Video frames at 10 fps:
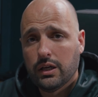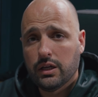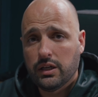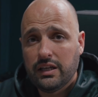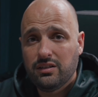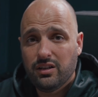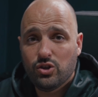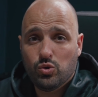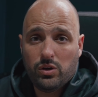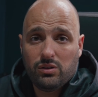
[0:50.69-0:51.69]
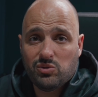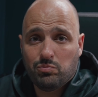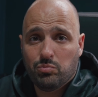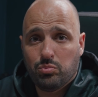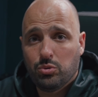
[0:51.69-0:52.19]
an 18-inch wheel is
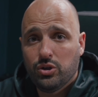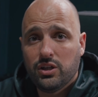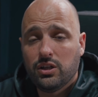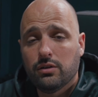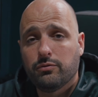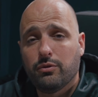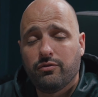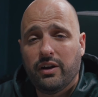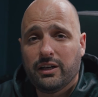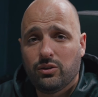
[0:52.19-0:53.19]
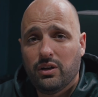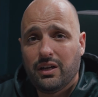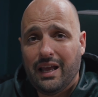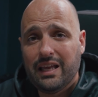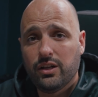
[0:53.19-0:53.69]
pretty good from the factory, and
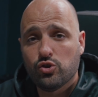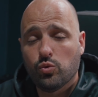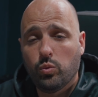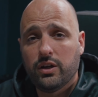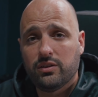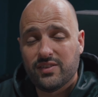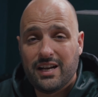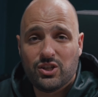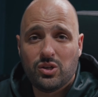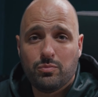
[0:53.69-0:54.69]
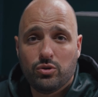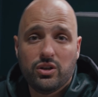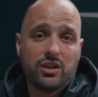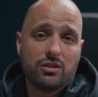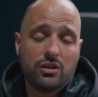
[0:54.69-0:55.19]
an 8-inch width is actually
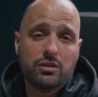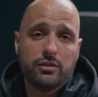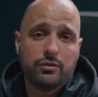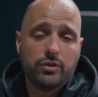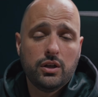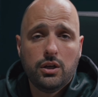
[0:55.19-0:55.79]
pretty unheard of.